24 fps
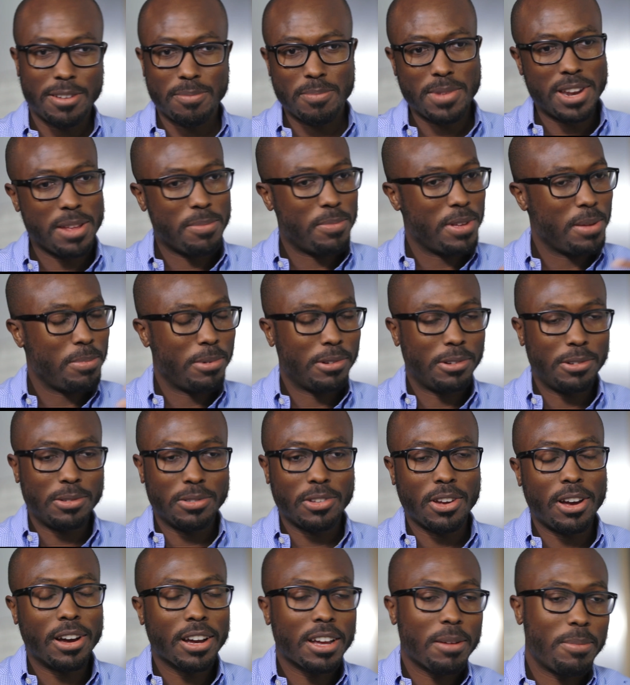many people who
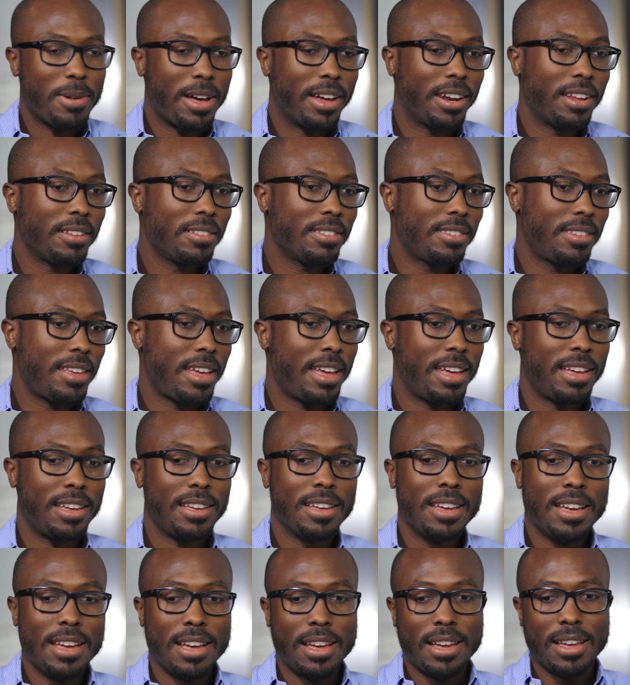talk about it
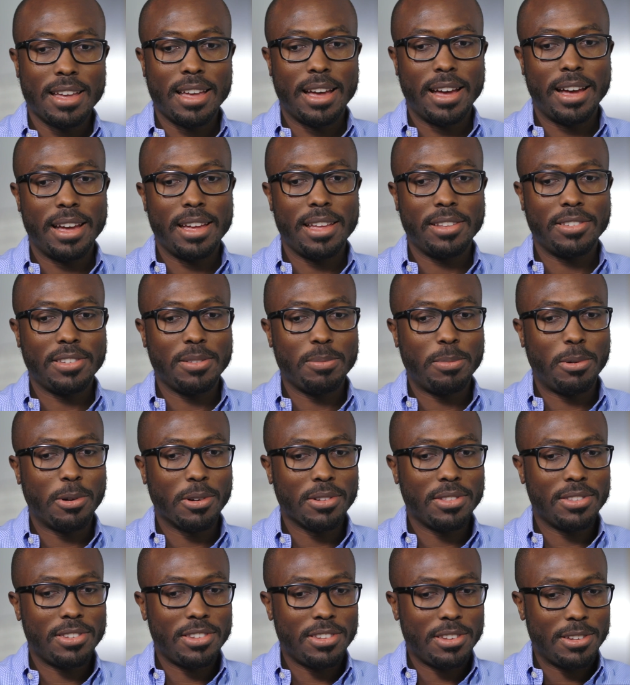say it's
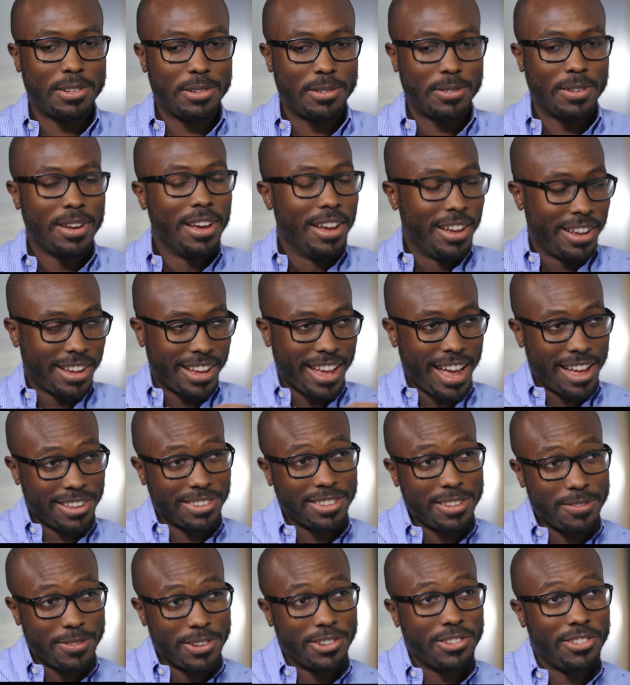important to
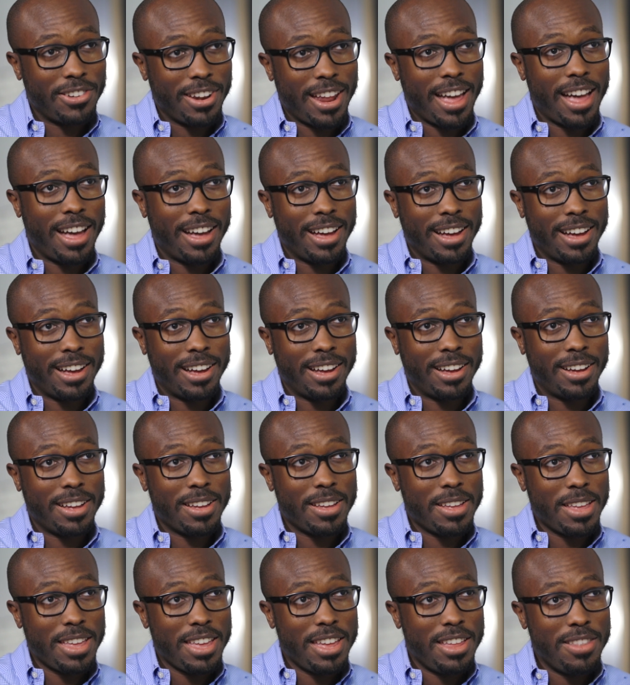cast the vision
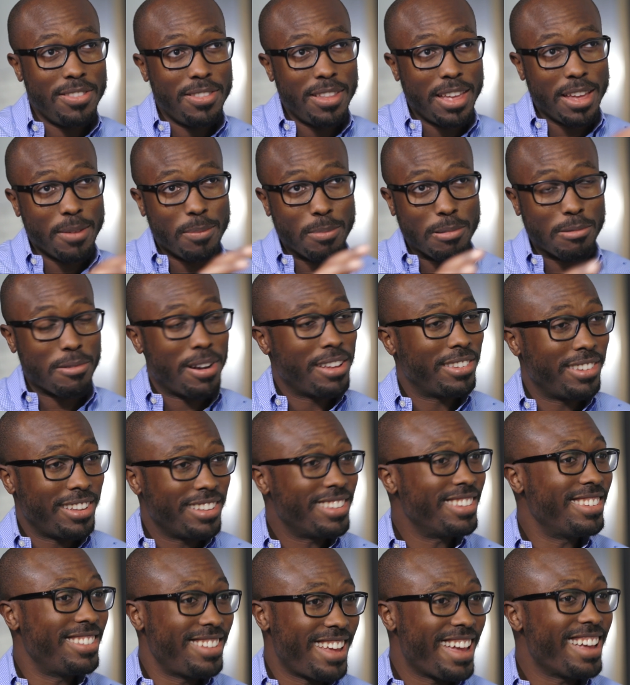in a
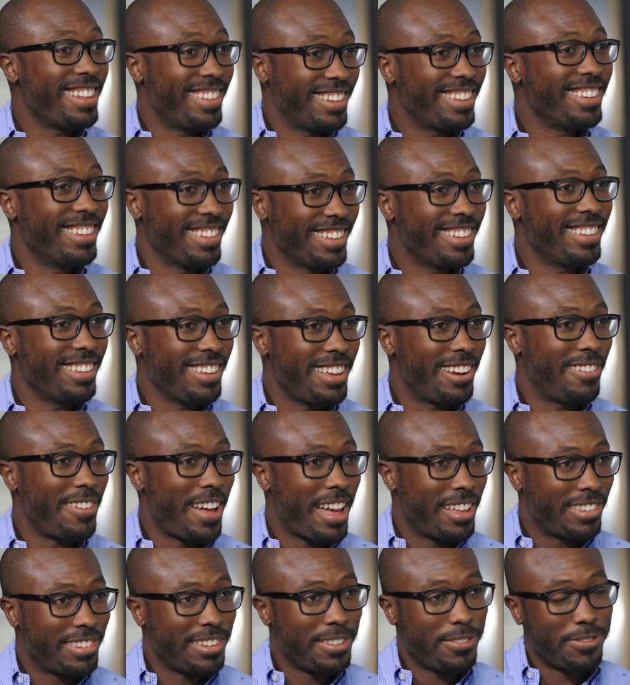present state,
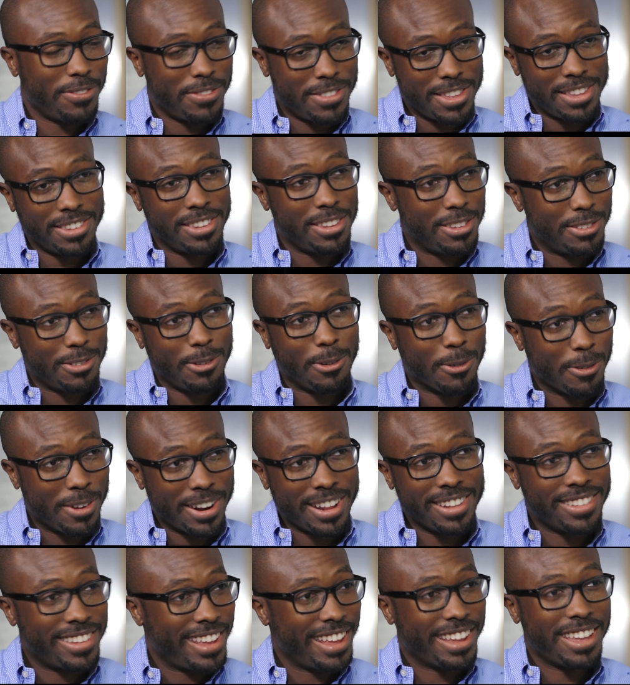as if this is
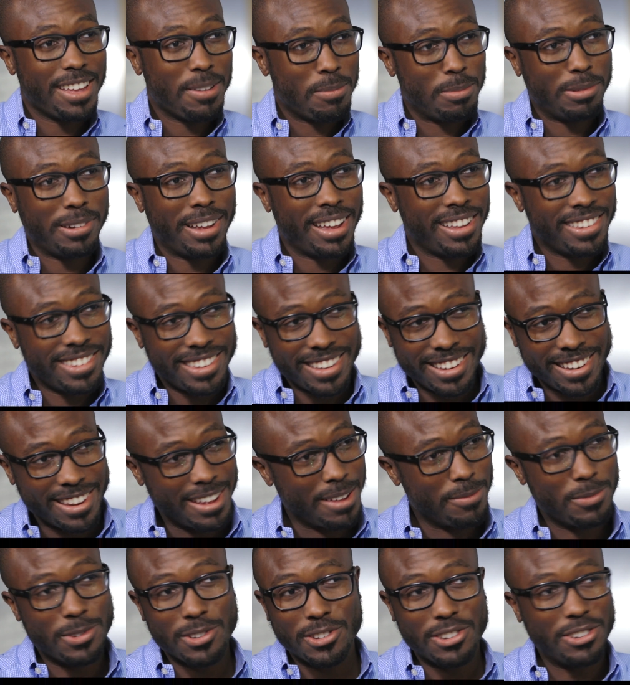already taking place,
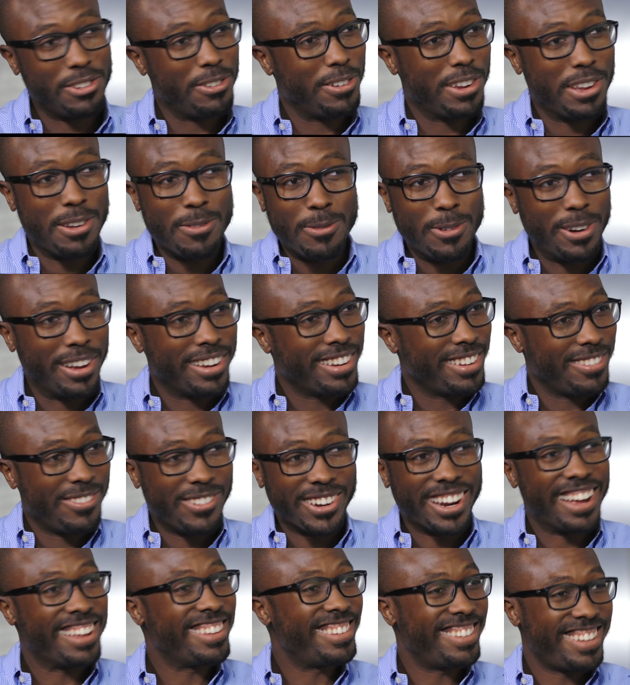and I'm just showing you
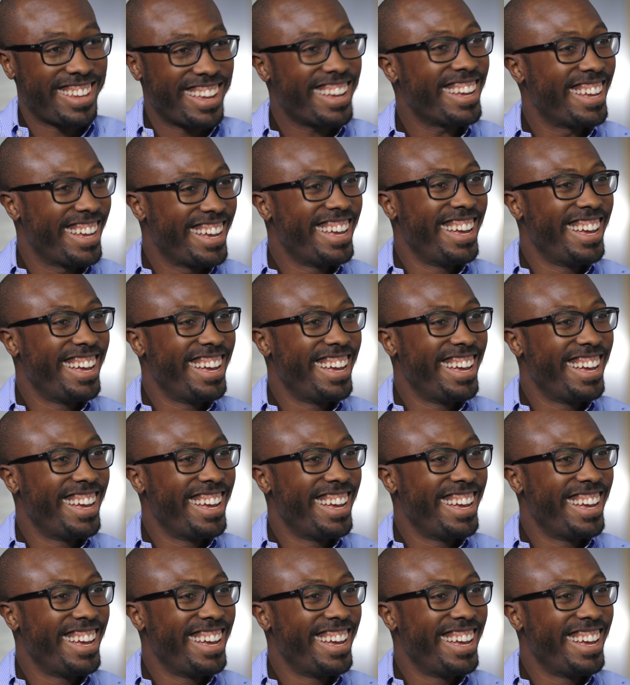what I see.